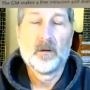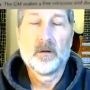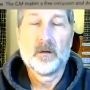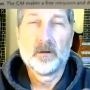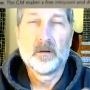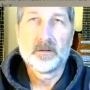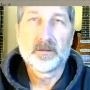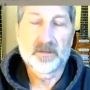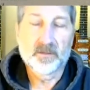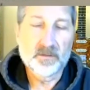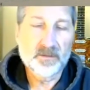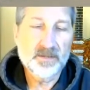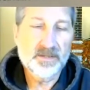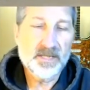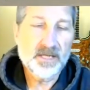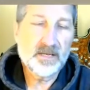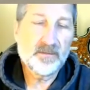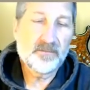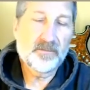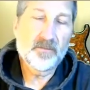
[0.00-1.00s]
So we'll
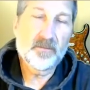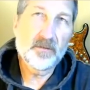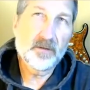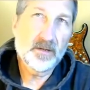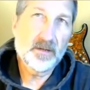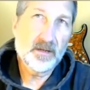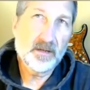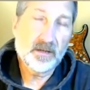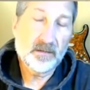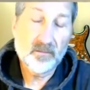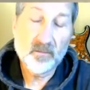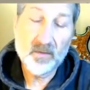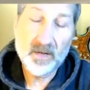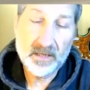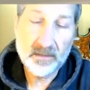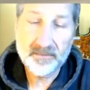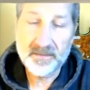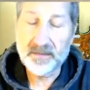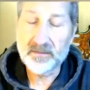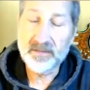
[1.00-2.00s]
say
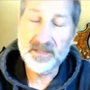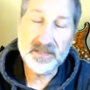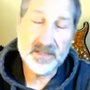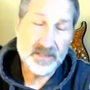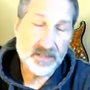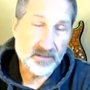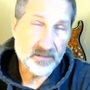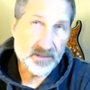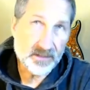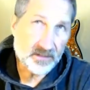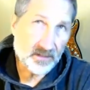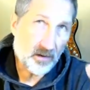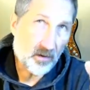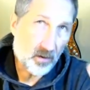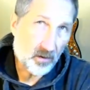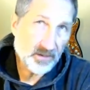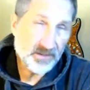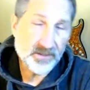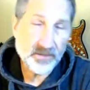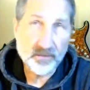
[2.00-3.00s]
well, there's
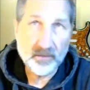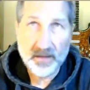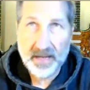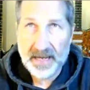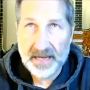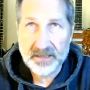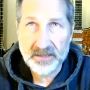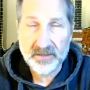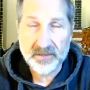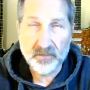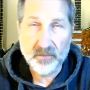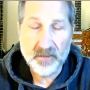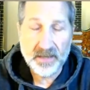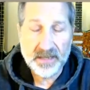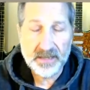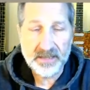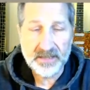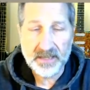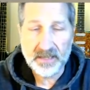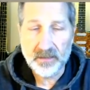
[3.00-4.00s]
also extra
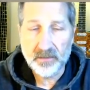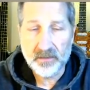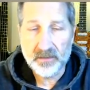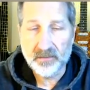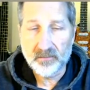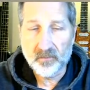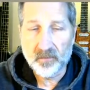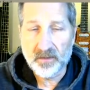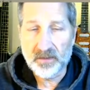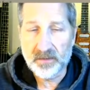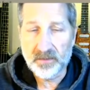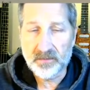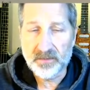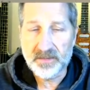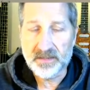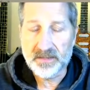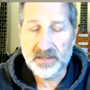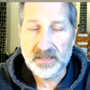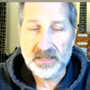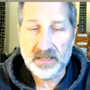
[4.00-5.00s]
ways that you can
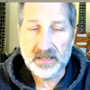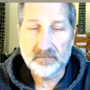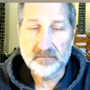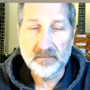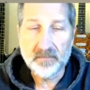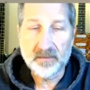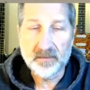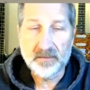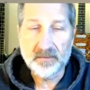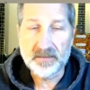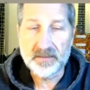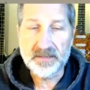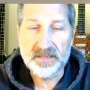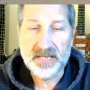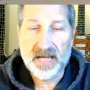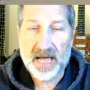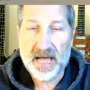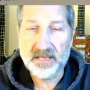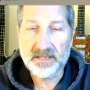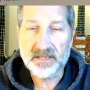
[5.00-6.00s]
reduce the
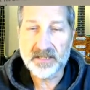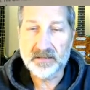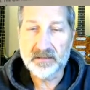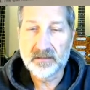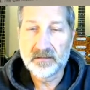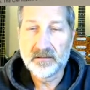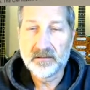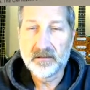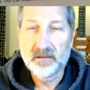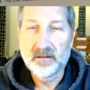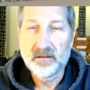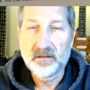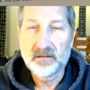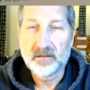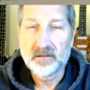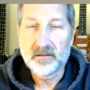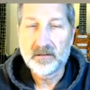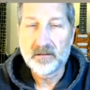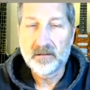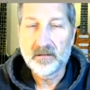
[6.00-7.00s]
task.
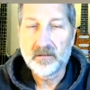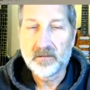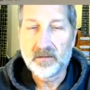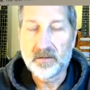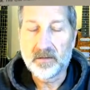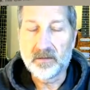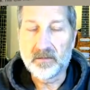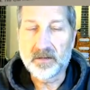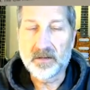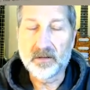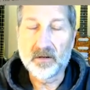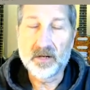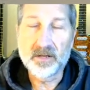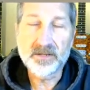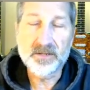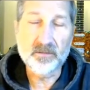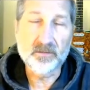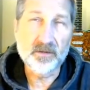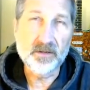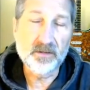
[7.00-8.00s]
You can
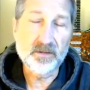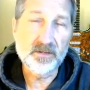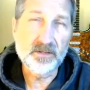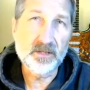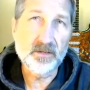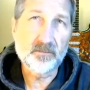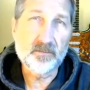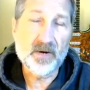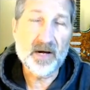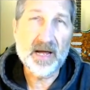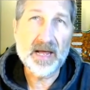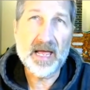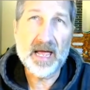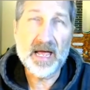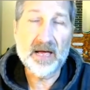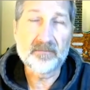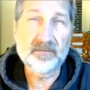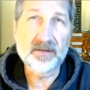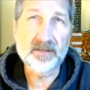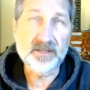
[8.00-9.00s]
also reduce it by
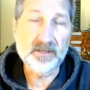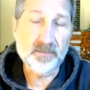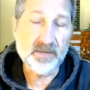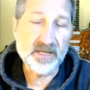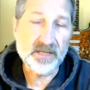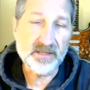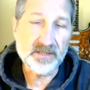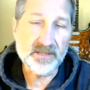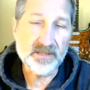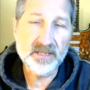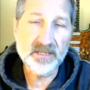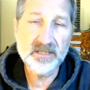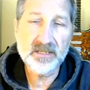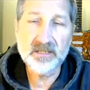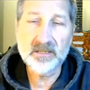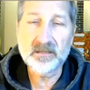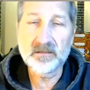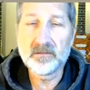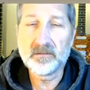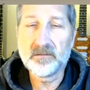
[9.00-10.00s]
having somebody assist
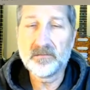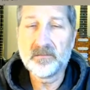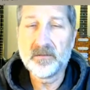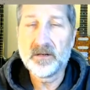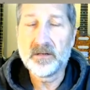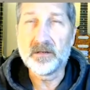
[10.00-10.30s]
you.